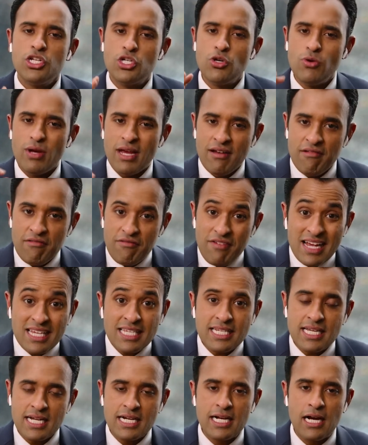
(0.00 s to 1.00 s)
to
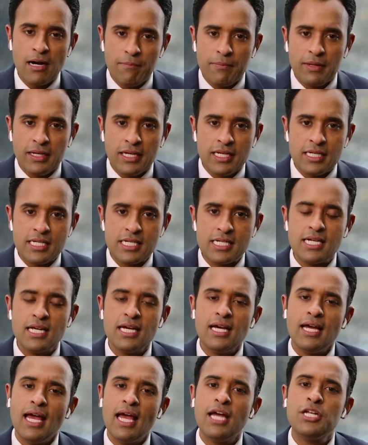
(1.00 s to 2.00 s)
invest in
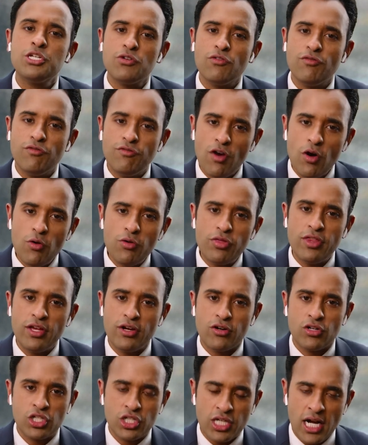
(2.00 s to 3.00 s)
companies and to vote
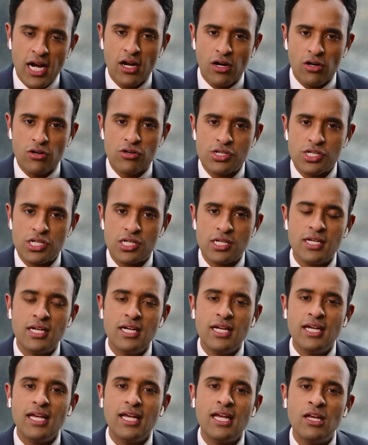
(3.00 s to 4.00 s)
their shares
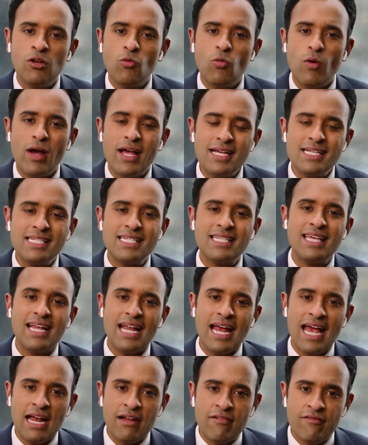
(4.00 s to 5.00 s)
in ways
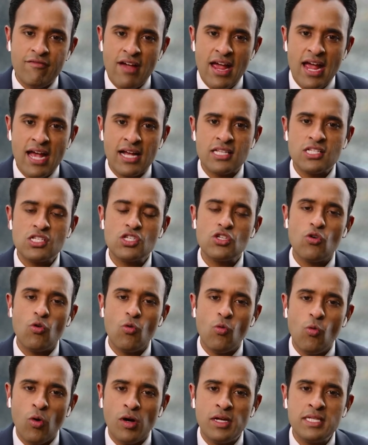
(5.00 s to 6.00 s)
that
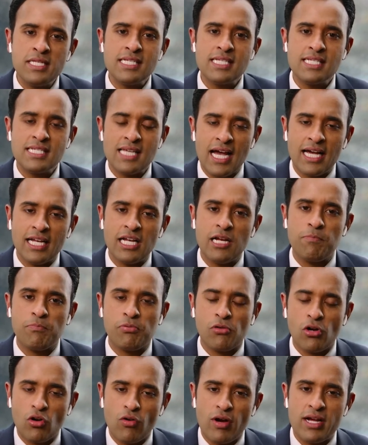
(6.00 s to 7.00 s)
advance one
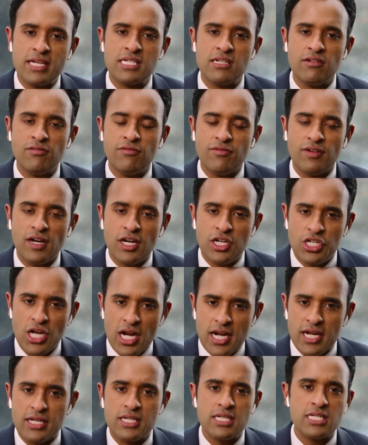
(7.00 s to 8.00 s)
sided progressive
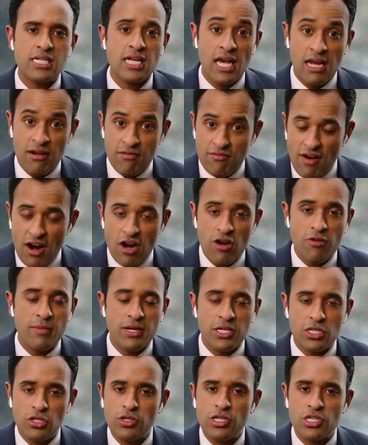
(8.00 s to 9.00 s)
agendas,
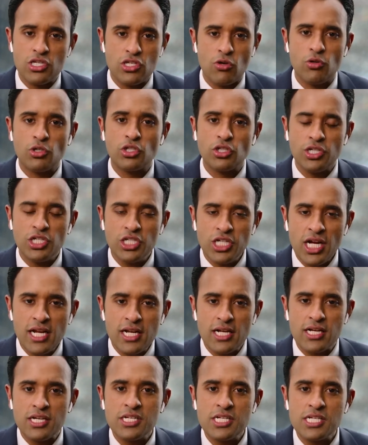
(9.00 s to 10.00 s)
environmental and social
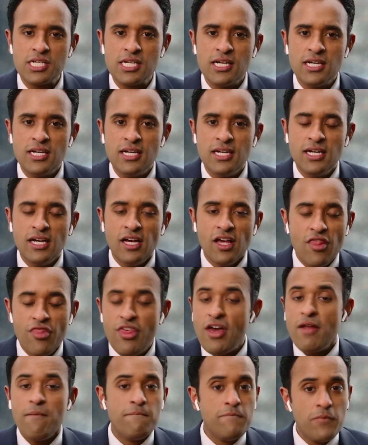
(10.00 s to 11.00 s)
agendas
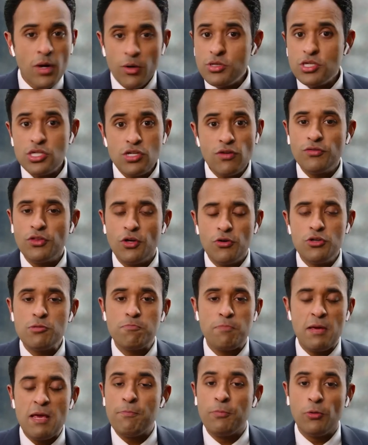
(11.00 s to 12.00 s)
that most of
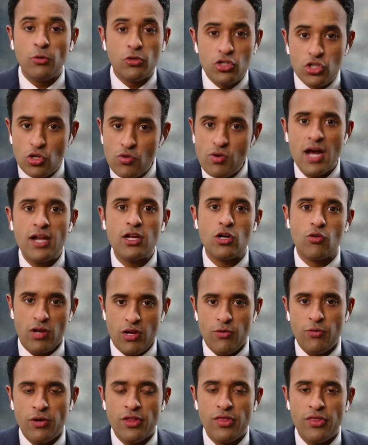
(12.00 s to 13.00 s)
those people do not
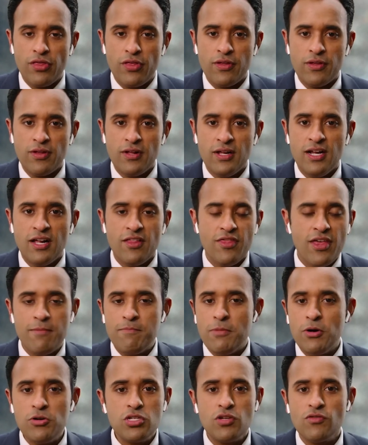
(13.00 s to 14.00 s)
agree with,
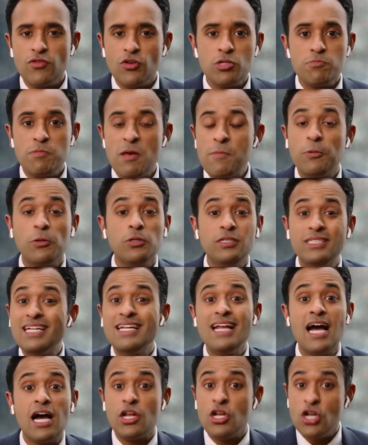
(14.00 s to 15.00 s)
that most of those people
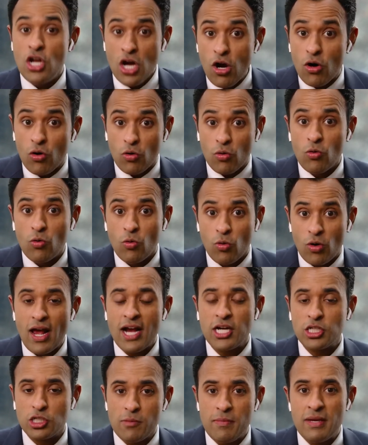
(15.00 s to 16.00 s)
did not know were
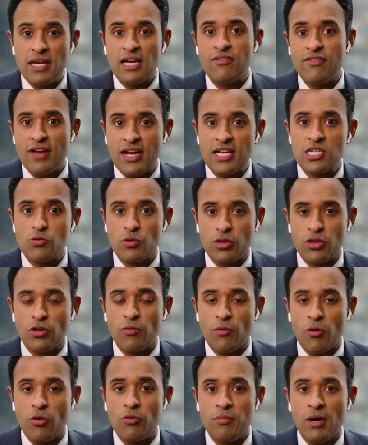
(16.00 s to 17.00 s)
actually being advanced with
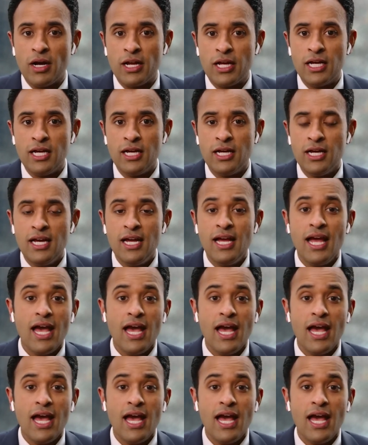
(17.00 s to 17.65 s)
their own money,